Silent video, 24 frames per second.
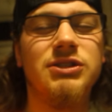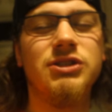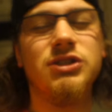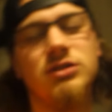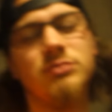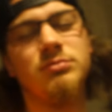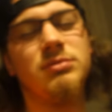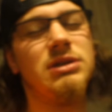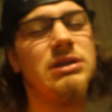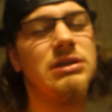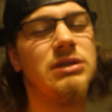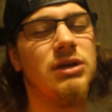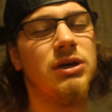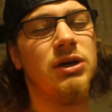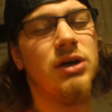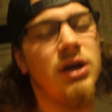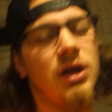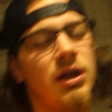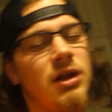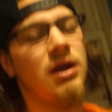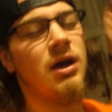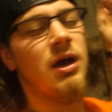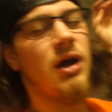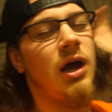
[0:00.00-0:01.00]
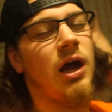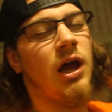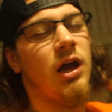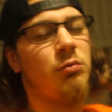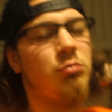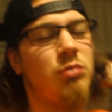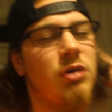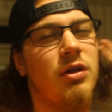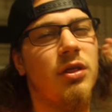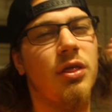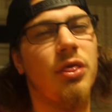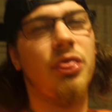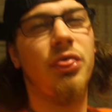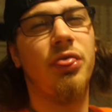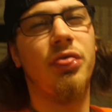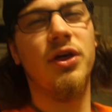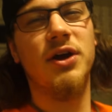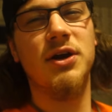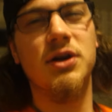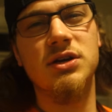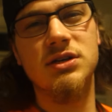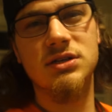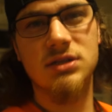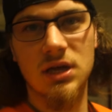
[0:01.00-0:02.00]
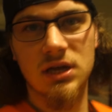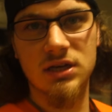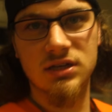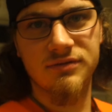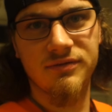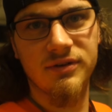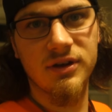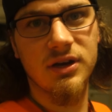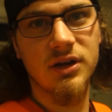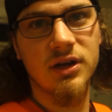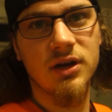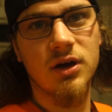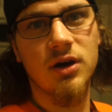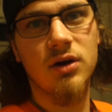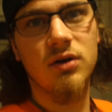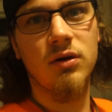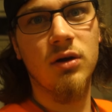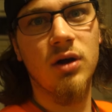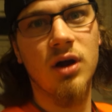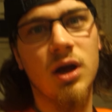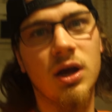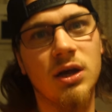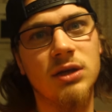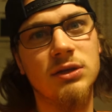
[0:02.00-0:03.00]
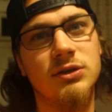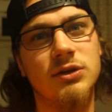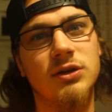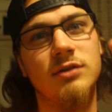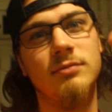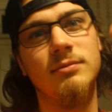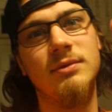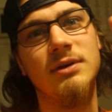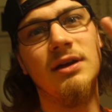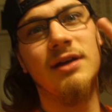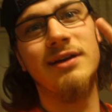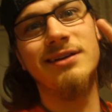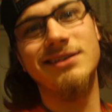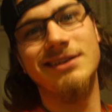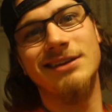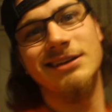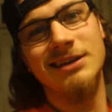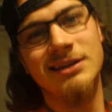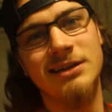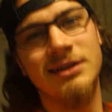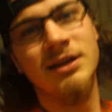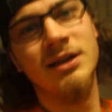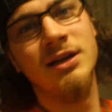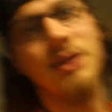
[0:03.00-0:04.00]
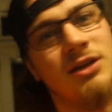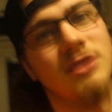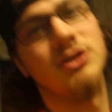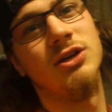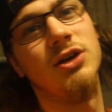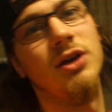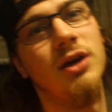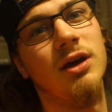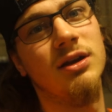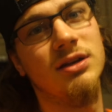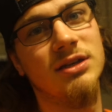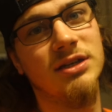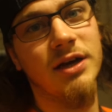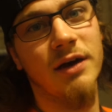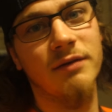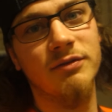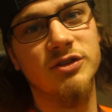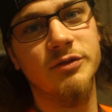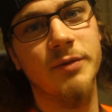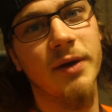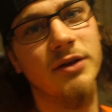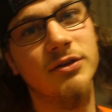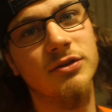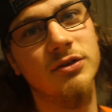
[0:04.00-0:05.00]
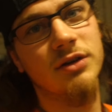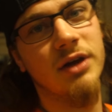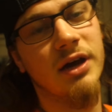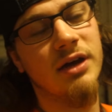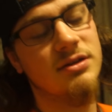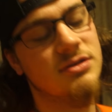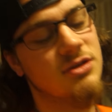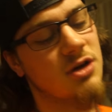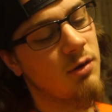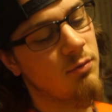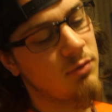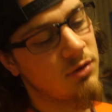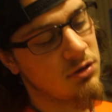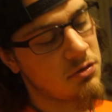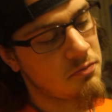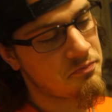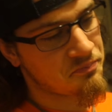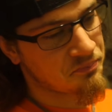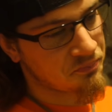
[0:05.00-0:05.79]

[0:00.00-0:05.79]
gonna be good, but Thursday's video is gonna be good because I have a special guest coming,